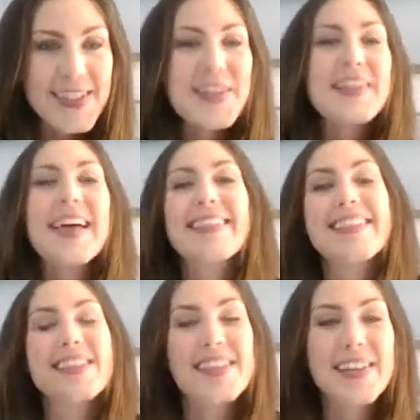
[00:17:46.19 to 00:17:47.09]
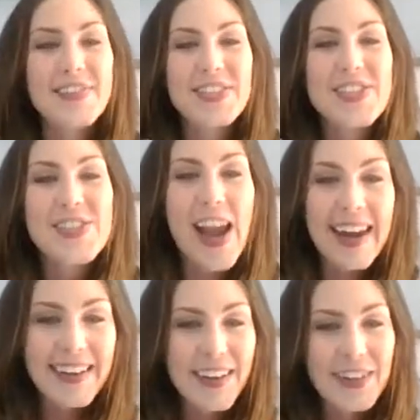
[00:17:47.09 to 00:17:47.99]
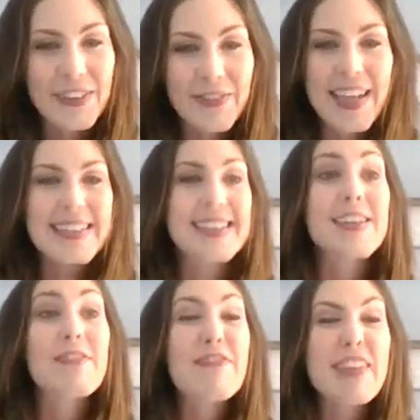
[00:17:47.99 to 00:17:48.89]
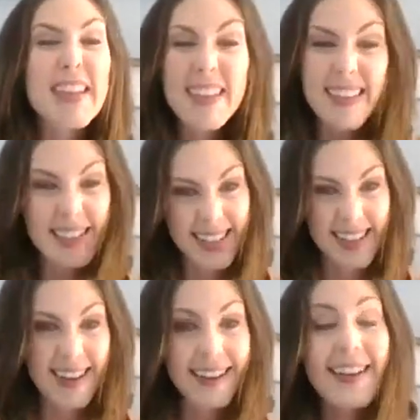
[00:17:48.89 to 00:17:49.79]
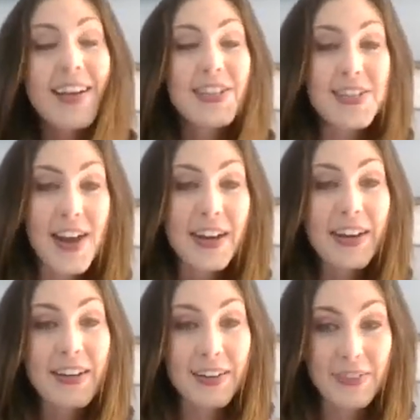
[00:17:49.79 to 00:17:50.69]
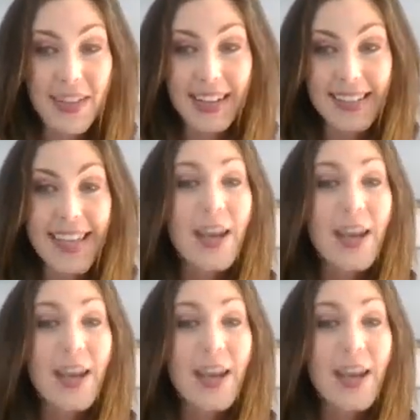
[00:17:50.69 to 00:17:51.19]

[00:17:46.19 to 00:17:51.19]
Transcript: to let the sun shine on your face, to feel the sun shine on your face.